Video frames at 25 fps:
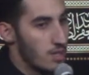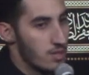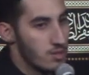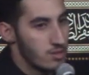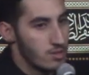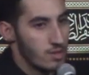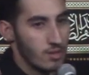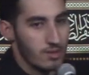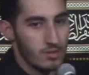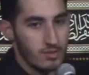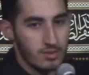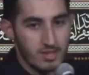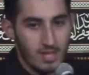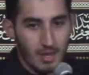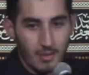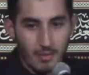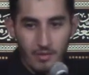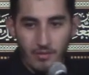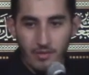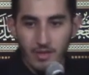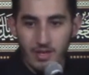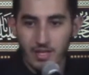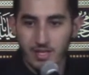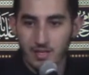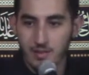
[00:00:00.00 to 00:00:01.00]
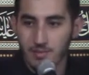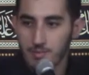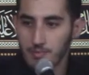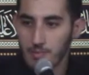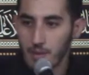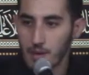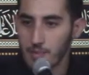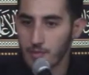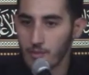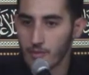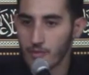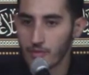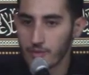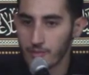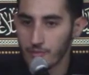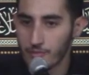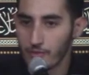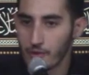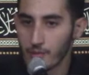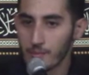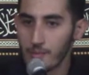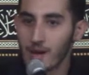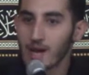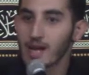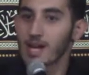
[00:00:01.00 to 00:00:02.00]
So some of these people from,
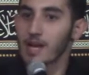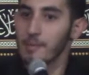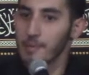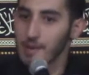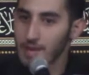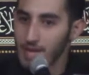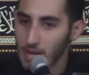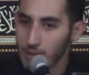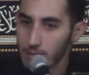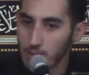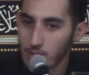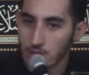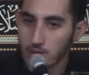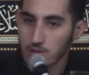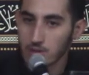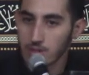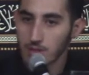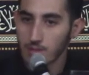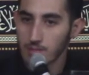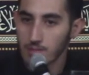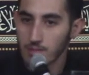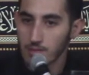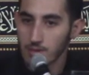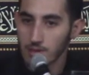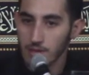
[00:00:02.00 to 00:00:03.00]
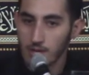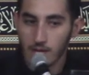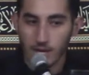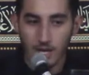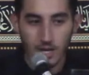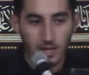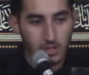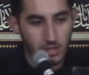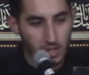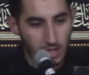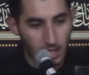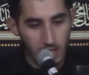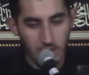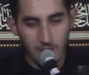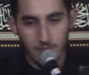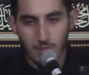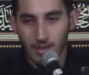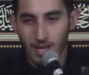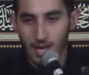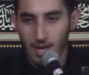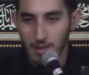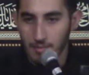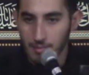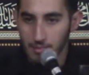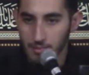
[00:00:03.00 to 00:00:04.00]
from Mecca became Muslim. So these
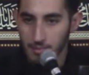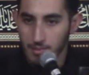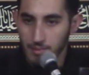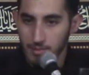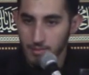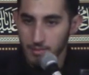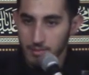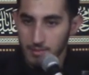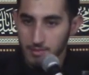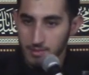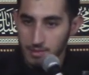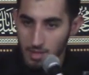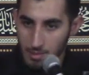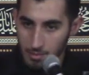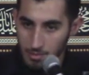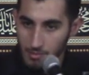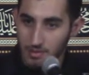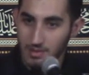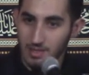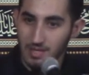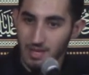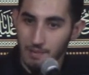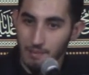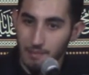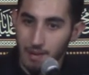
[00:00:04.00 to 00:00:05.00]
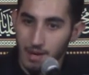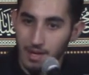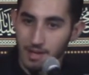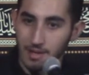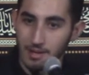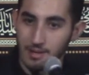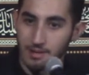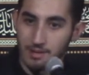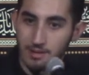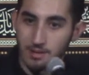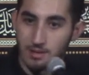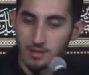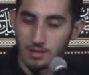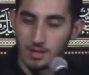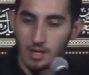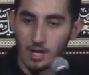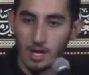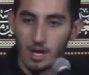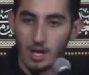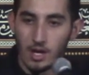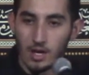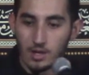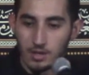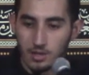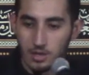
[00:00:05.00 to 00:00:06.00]
became some of his companions.
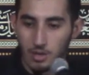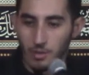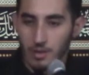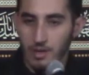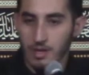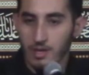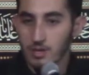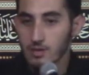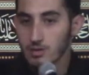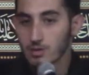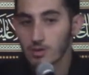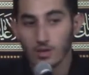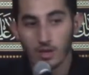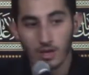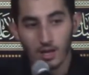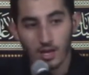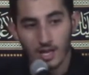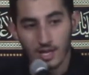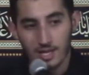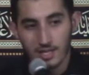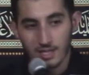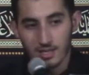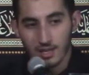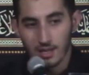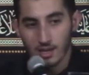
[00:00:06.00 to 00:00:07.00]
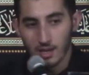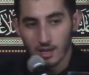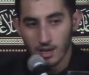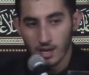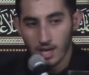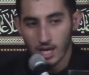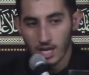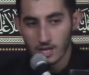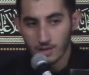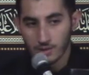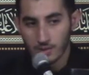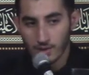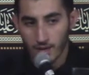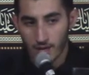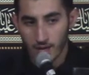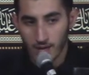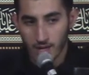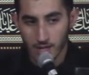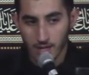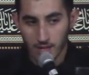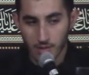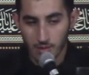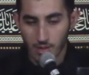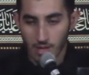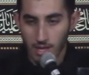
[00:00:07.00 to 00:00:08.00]
So when Rasulullah
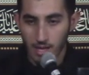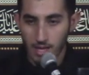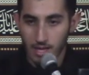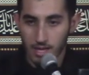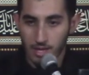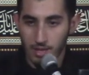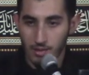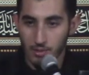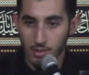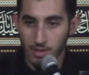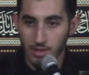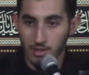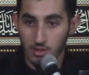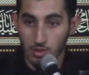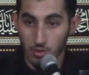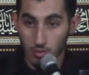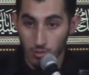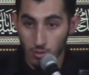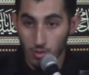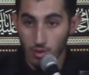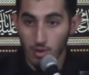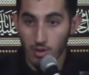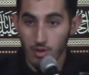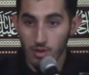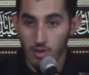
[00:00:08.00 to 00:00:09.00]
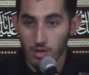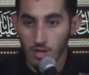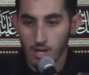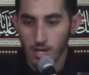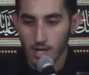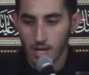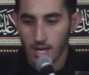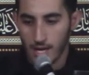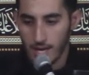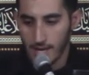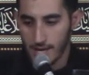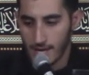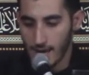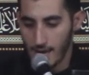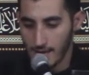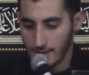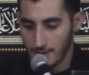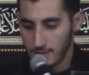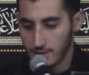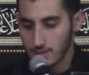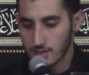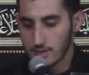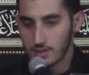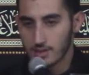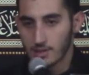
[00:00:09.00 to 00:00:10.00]
went to war, he had
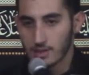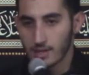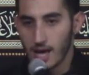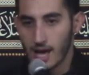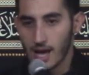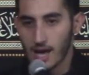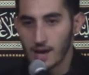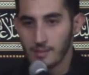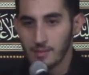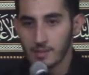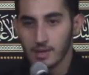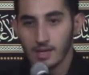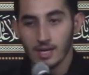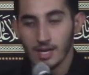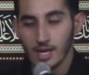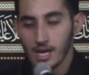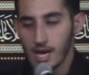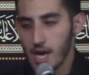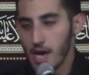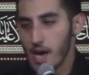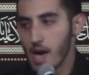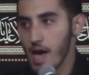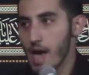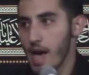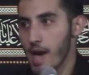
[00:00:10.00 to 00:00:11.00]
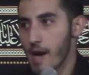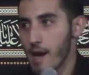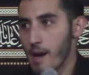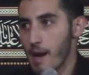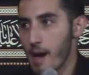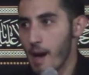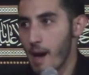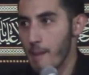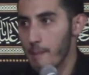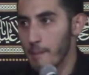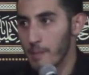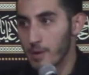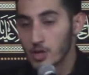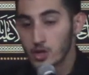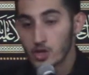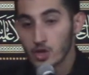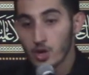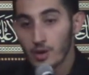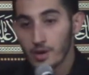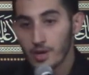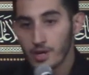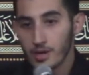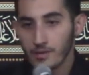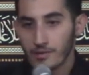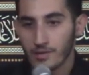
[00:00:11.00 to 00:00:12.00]
this army. A
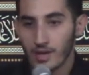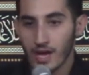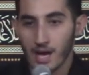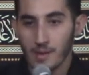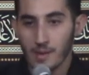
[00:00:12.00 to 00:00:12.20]
majority of the